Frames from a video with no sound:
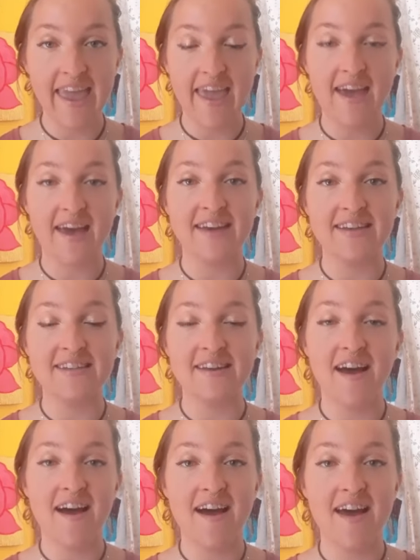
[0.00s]
and
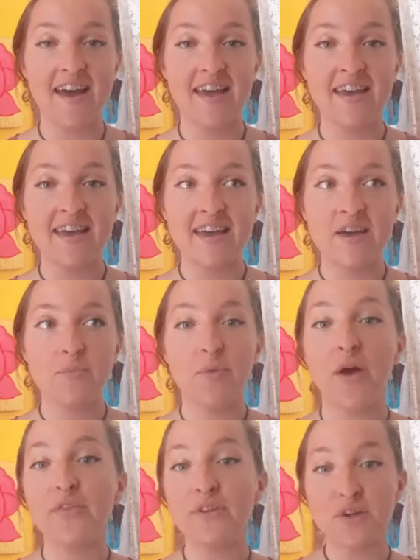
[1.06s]
I
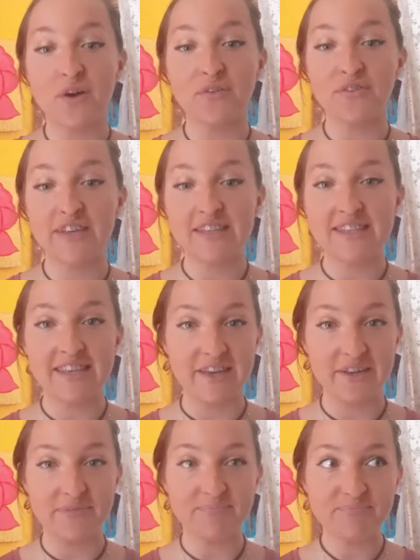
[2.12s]
brought the dolphins
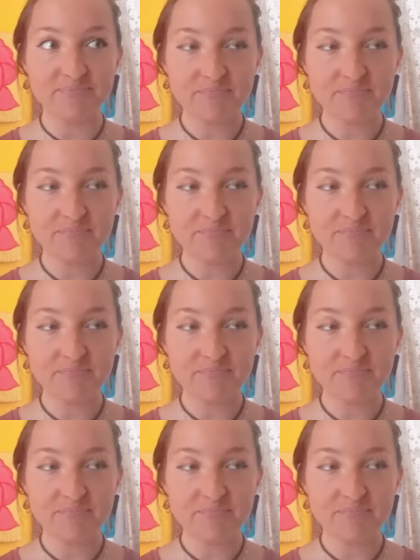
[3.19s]
in.